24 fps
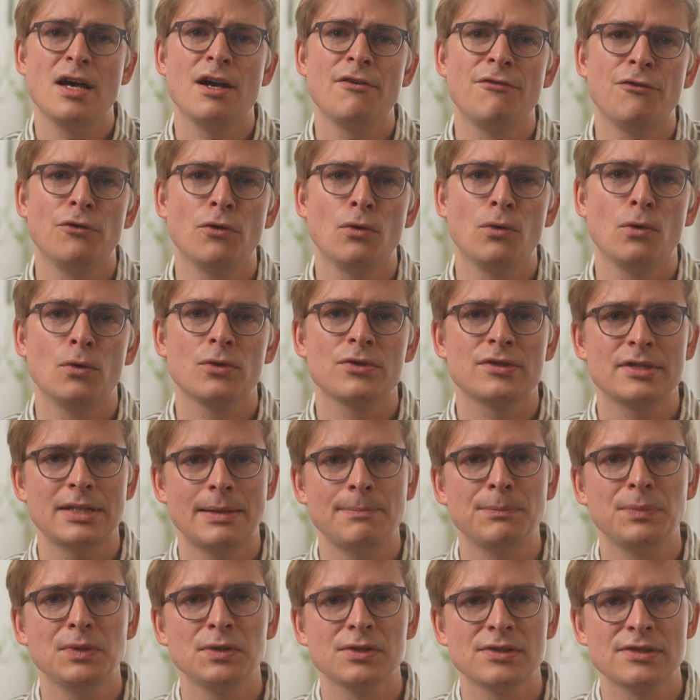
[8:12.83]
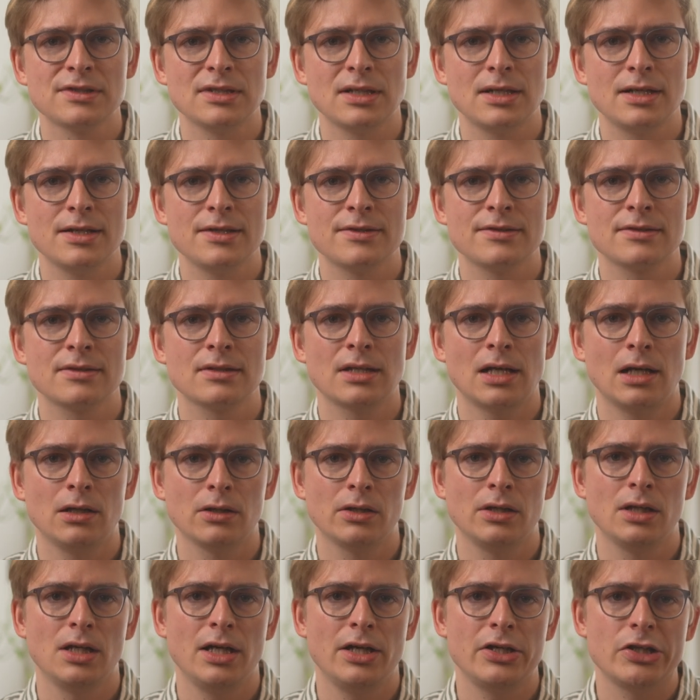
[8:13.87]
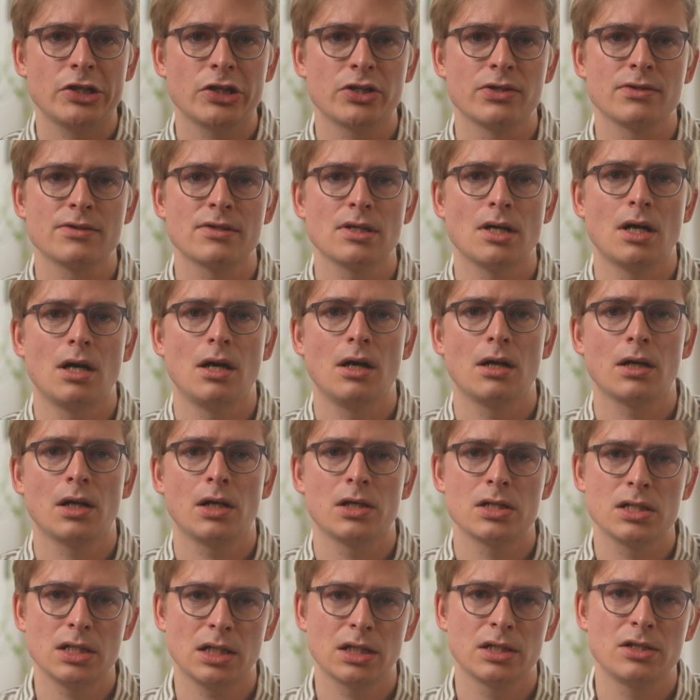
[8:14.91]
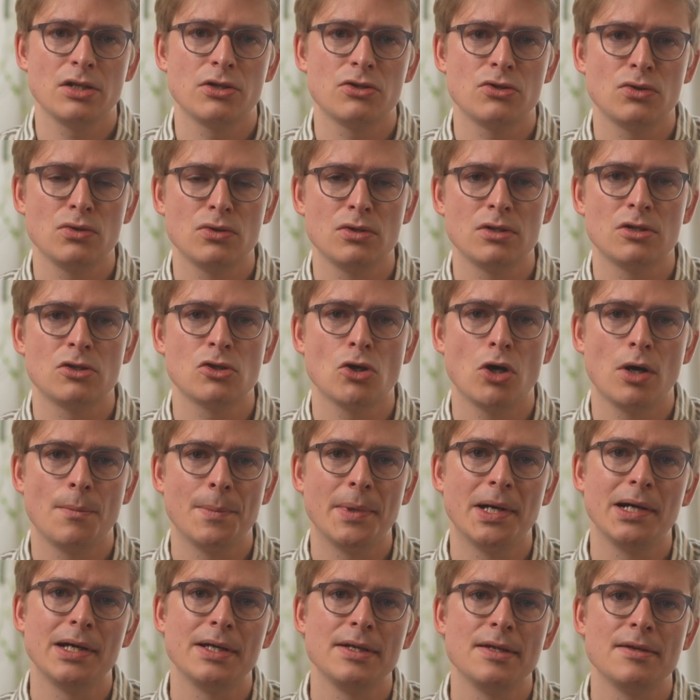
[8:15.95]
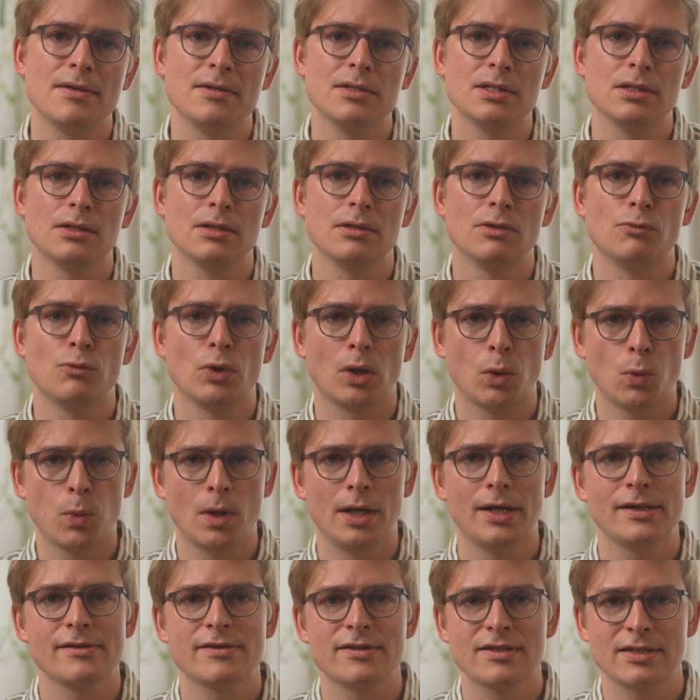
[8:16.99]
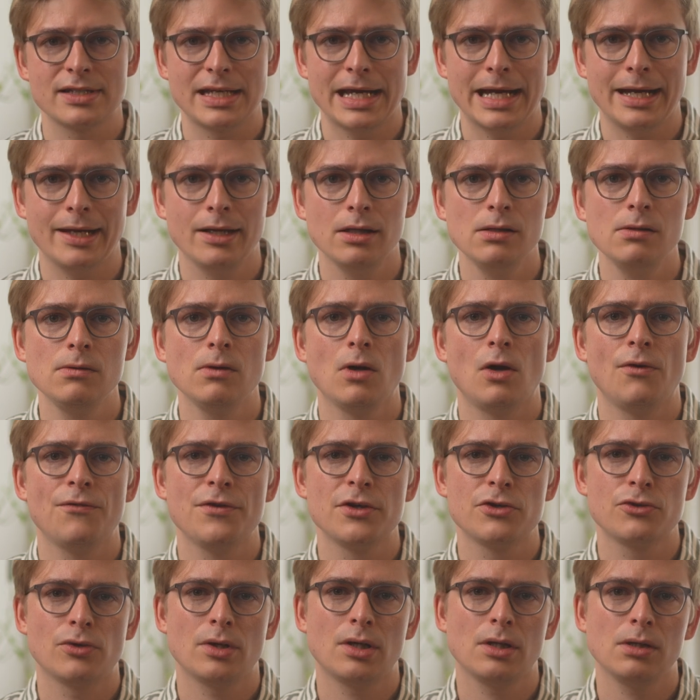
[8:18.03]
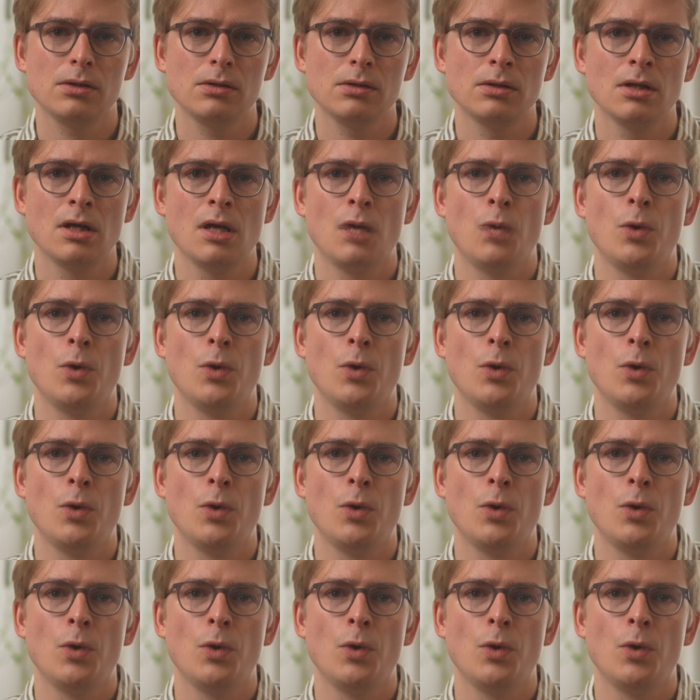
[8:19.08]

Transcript: Therefore, sample size calculations are conducted to determine the required scale of the trial,